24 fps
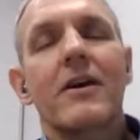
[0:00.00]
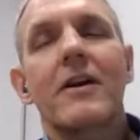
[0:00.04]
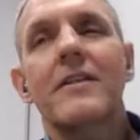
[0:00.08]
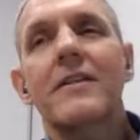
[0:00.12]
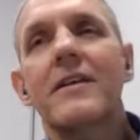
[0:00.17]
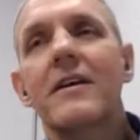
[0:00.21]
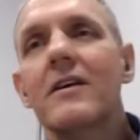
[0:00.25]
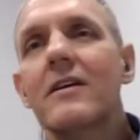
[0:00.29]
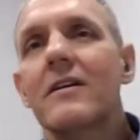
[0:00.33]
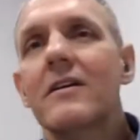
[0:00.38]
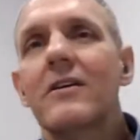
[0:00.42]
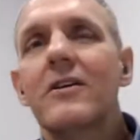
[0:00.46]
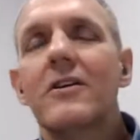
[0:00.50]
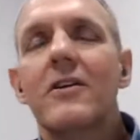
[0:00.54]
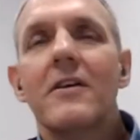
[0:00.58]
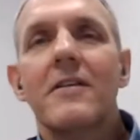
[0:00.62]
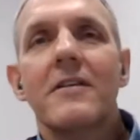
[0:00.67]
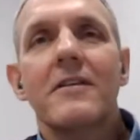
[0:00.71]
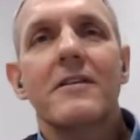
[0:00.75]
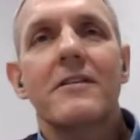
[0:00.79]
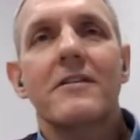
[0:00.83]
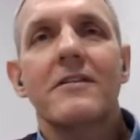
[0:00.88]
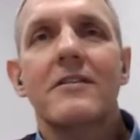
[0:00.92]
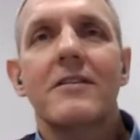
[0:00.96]
I think
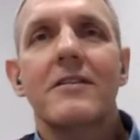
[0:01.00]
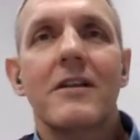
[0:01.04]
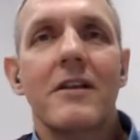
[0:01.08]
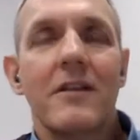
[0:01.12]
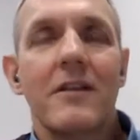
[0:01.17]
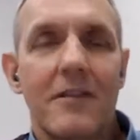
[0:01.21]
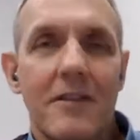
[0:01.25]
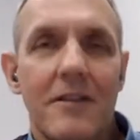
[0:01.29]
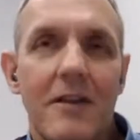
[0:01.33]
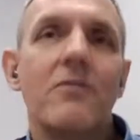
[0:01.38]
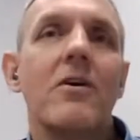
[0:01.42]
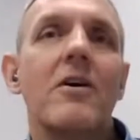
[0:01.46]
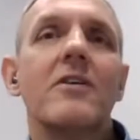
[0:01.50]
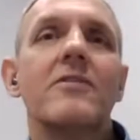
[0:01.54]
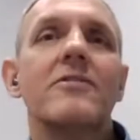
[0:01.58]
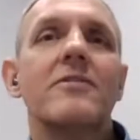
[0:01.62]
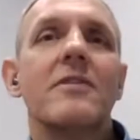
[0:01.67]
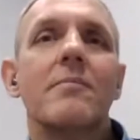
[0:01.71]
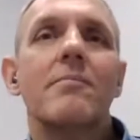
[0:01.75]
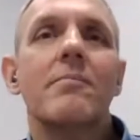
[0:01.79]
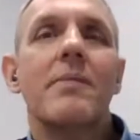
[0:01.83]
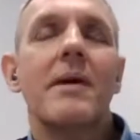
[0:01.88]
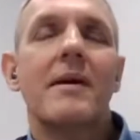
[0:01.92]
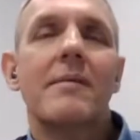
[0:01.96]
there are
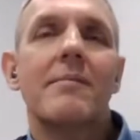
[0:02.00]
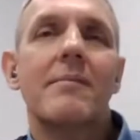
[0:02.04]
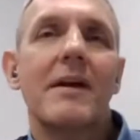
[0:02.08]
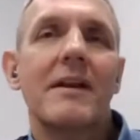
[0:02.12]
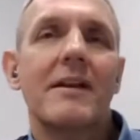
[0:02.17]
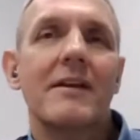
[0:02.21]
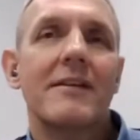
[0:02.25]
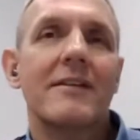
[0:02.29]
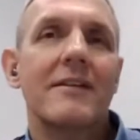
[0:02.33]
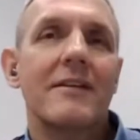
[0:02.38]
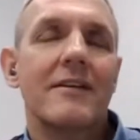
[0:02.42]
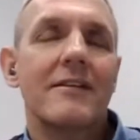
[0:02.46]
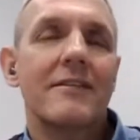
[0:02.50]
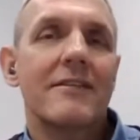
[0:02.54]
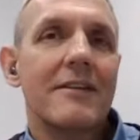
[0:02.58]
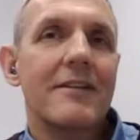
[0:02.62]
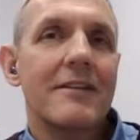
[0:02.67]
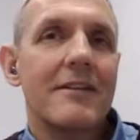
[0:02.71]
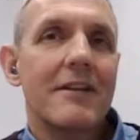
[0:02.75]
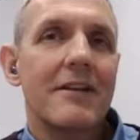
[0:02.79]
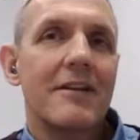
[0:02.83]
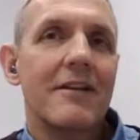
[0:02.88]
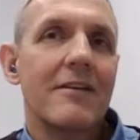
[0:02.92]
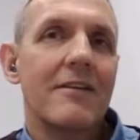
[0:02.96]
some pragmatic things. I
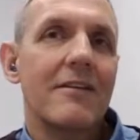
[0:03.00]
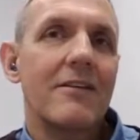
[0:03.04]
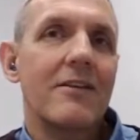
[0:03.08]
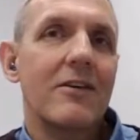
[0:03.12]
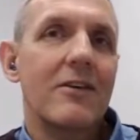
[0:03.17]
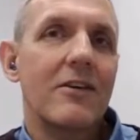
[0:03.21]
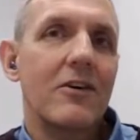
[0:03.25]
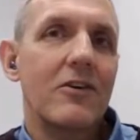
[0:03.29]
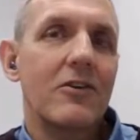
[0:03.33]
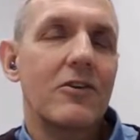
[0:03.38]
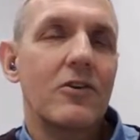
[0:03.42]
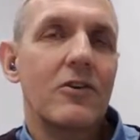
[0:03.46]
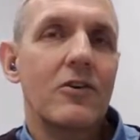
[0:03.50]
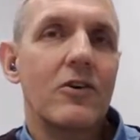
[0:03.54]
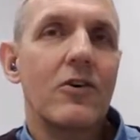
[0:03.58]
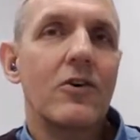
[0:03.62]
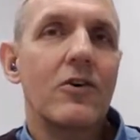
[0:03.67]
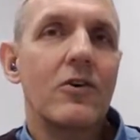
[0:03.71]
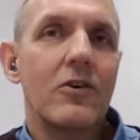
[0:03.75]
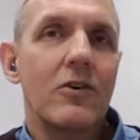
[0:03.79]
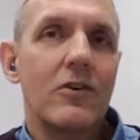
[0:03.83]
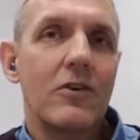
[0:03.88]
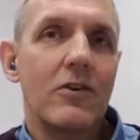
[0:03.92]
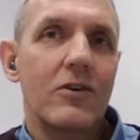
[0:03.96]
think you
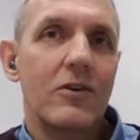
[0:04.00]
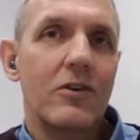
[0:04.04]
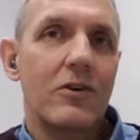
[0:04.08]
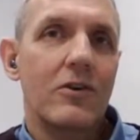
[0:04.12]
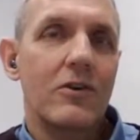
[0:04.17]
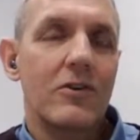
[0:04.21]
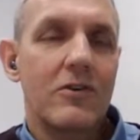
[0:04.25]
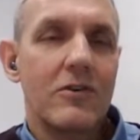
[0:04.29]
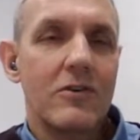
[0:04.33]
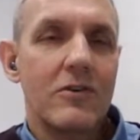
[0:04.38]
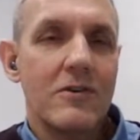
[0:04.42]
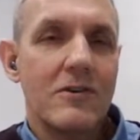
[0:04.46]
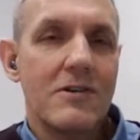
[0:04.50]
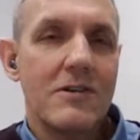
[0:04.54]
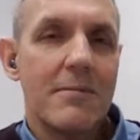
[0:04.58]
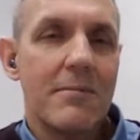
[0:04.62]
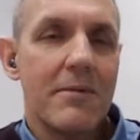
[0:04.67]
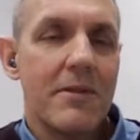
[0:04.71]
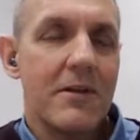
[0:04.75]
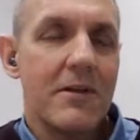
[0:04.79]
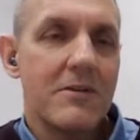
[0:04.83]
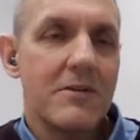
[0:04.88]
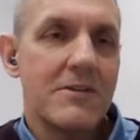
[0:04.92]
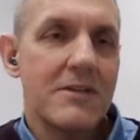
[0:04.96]
could do some of
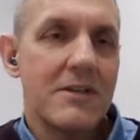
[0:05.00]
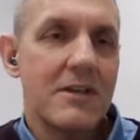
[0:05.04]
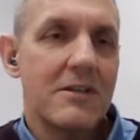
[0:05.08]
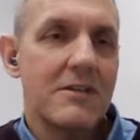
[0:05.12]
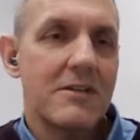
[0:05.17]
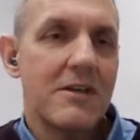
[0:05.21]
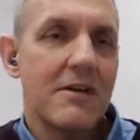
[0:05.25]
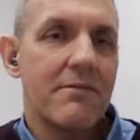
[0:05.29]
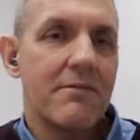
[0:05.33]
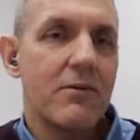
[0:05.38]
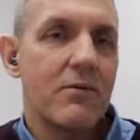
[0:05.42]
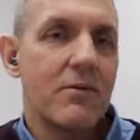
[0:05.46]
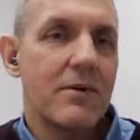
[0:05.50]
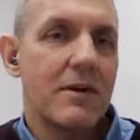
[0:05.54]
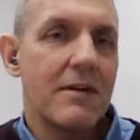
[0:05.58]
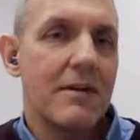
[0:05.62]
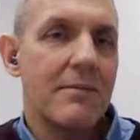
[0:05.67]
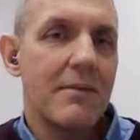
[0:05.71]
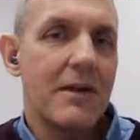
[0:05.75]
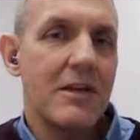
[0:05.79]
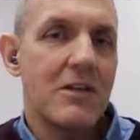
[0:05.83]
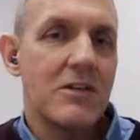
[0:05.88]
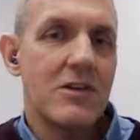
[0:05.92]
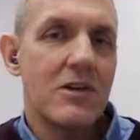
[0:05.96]
those things I've already
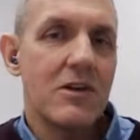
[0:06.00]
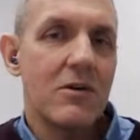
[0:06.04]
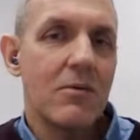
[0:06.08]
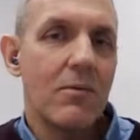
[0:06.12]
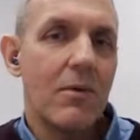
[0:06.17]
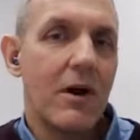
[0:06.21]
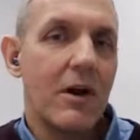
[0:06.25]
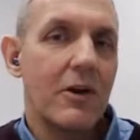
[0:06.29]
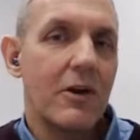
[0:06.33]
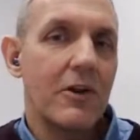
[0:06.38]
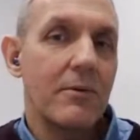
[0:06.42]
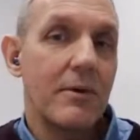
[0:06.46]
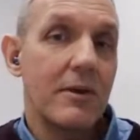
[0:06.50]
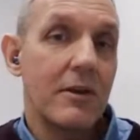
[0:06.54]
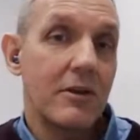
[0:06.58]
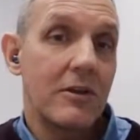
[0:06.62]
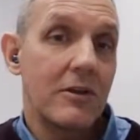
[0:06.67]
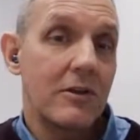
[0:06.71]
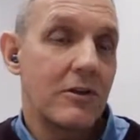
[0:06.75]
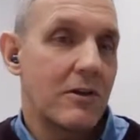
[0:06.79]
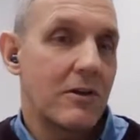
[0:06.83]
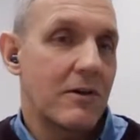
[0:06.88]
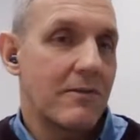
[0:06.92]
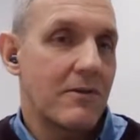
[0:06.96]
mentioned while you were at
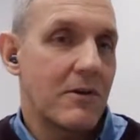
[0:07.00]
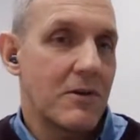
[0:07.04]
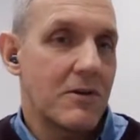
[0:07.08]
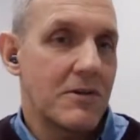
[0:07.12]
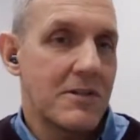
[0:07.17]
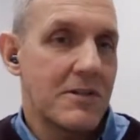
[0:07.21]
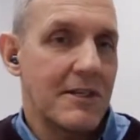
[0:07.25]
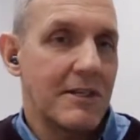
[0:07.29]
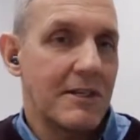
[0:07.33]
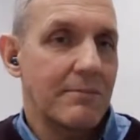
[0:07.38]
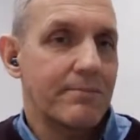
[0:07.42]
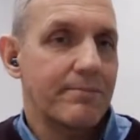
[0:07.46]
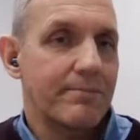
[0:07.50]
university.